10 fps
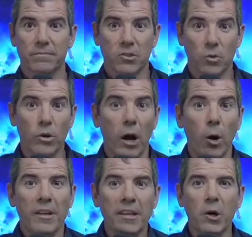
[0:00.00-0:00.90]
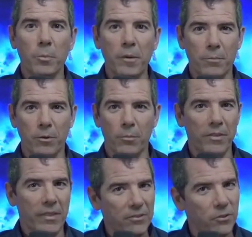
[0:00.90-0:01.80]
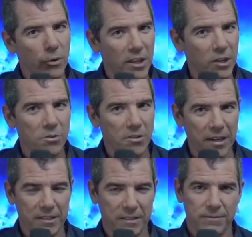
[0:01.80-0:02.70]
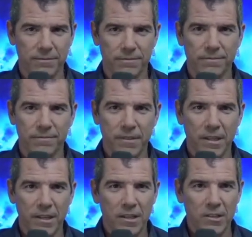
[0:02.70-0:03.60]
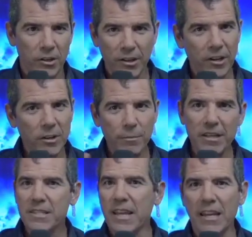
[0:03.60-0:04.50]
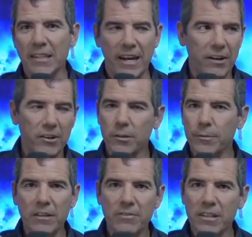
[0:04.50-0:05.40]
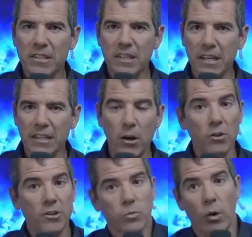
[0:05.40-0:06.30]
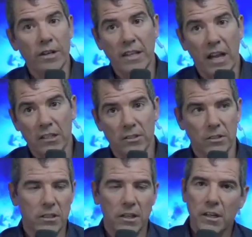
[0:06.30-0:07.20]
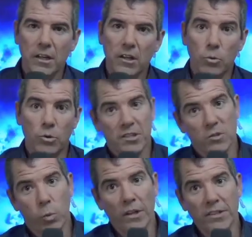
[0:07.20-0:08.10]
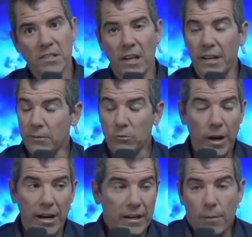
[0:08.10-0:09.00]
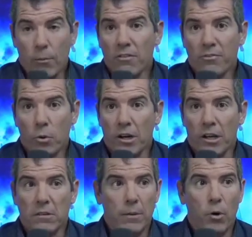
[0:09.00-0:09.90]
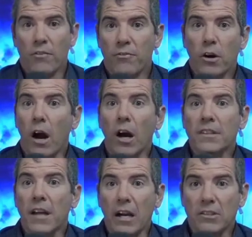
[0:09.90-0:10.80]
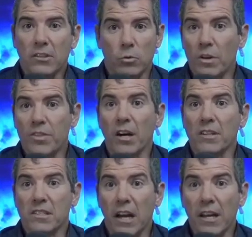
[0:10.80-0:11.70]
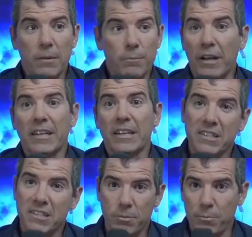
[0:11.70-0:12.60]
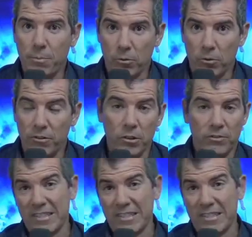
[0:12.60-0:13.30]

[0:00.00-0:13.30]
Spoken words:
So we're helping kill people, but not the way you think. So I don't hear anybody saying that. I don't hear anybody investigating that. Oh, this one doctor with this one study. Great. I'm all for it. I'm all for a doctor with a study, but it needs to be peer reviewed.